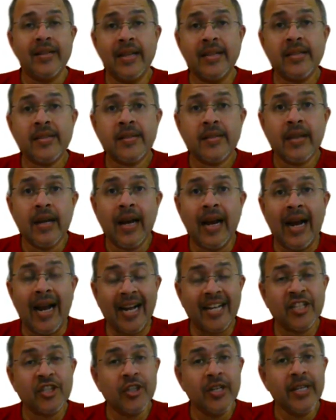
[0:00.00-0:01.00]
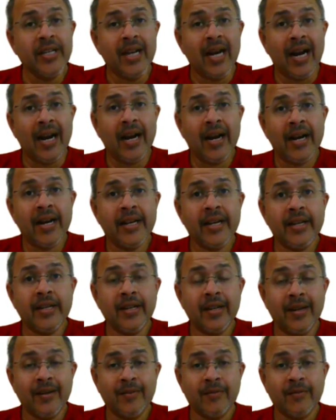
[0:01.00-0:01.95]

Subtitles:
That's actually, I